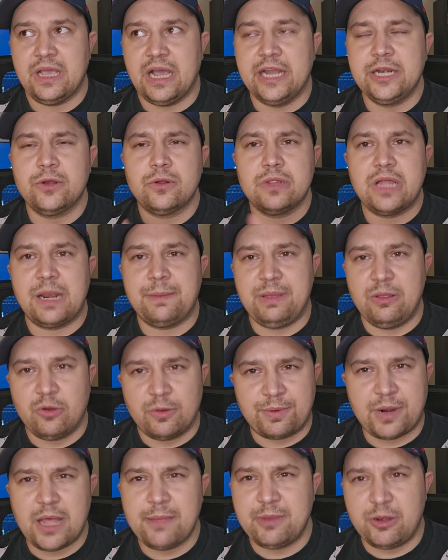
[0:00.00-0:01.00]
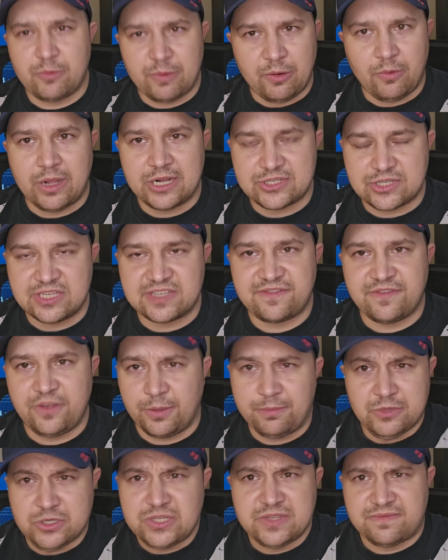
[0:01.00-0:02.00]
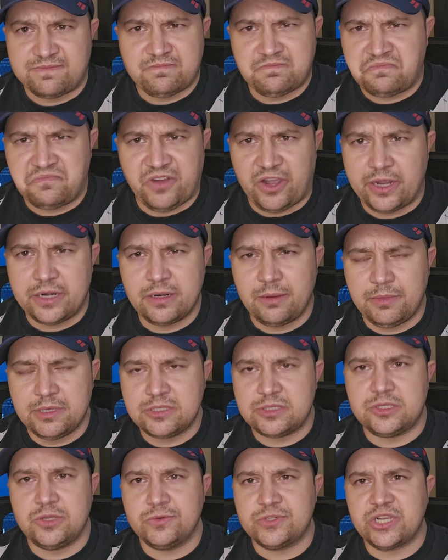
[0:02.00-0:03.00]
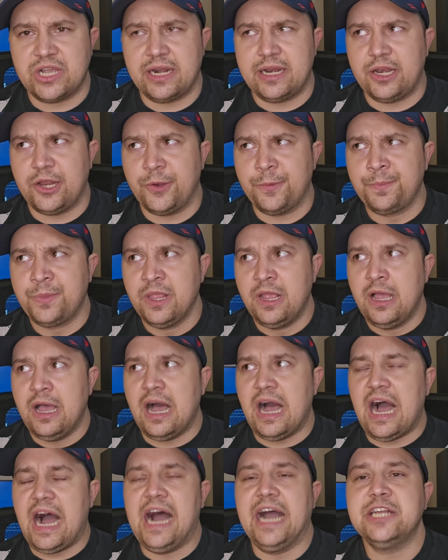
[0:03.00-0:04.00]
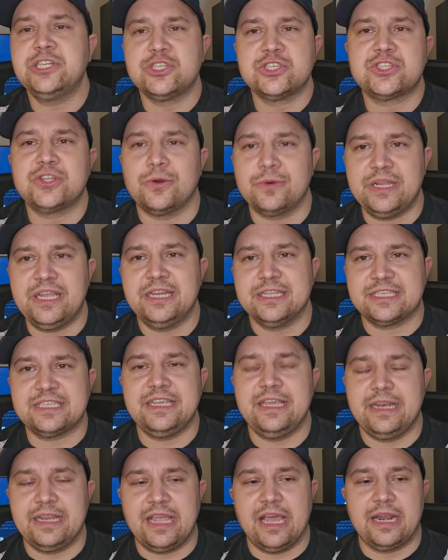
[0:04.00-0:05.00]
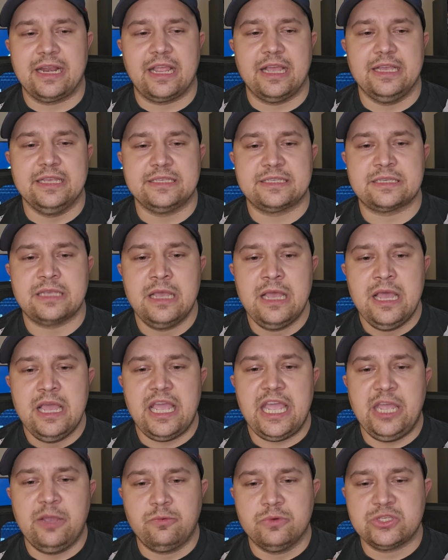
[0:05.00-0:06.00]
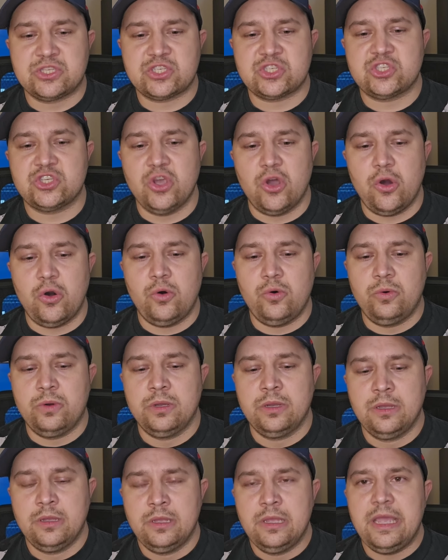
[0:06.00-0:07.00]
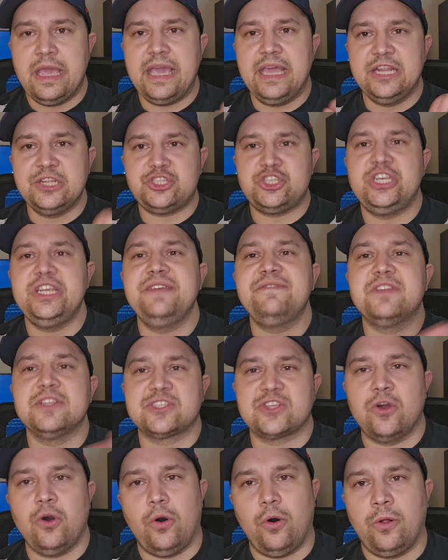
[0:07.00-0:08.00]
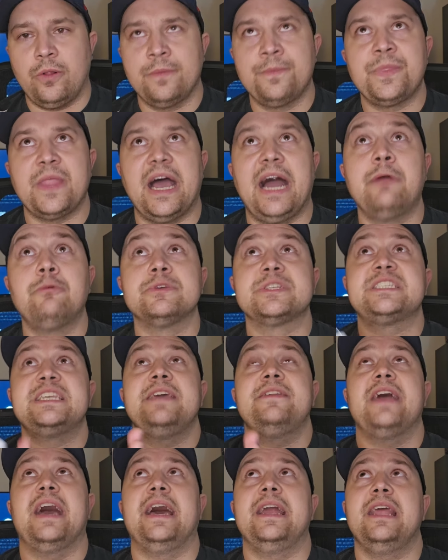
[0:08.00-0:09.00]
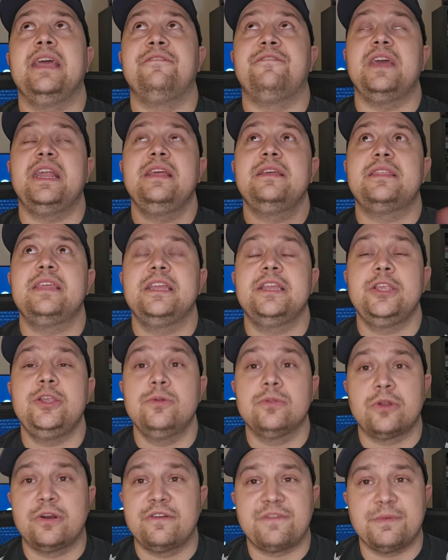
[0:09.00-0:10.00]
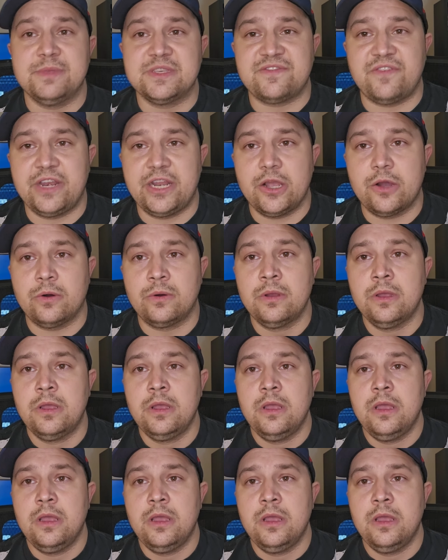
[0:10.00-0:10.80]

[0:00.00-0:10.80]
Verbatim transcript: I know a lot of people will probably rewatch this film, which is fine. I mean, do what you got to do. I just don't need to see it again because it was so. It achieved its goal. I will say that. If anything you learn from this video,